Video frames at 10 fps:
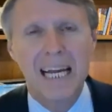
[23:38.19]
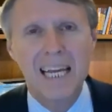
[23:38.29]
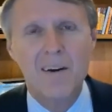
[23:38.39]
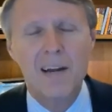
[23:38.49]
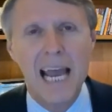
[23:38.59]

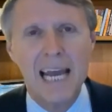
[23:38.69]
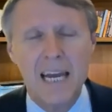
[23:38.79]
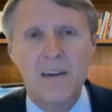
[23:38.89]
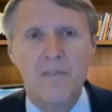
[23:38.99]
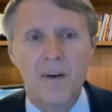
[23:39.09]
clearly
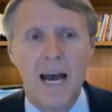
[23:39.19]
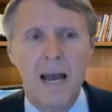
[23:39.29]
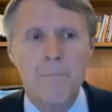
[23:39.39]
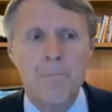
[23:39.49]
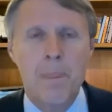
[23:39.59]
identify
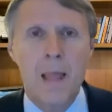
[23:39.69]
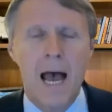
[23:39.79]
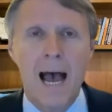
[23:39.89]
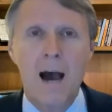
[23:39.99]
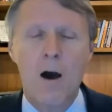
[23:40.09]

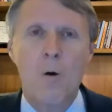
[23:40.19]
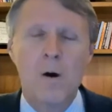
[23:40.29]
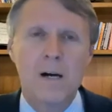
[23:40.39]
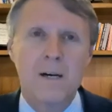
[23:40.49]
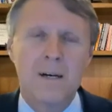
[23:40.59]
how